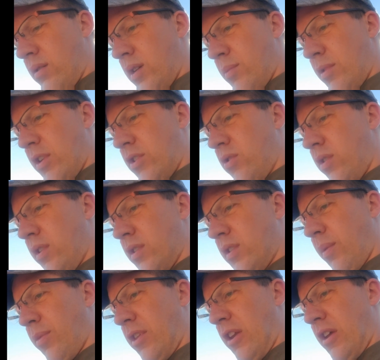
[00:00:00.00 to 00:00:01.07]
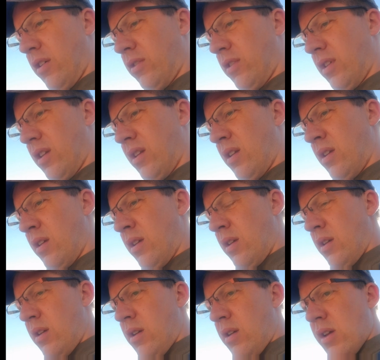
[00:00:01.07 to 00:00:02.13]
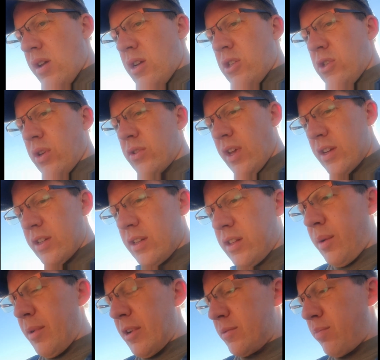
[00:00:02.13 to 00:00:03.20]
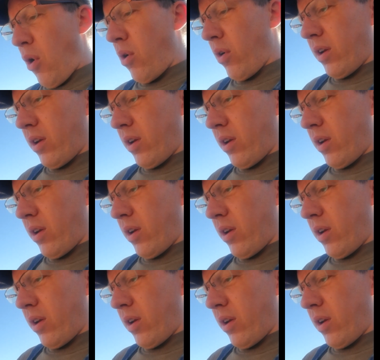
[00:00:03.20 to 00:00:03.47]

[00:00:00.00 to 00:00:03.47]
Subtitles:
Let me show you something else that. So I saw just a little bit of smoke.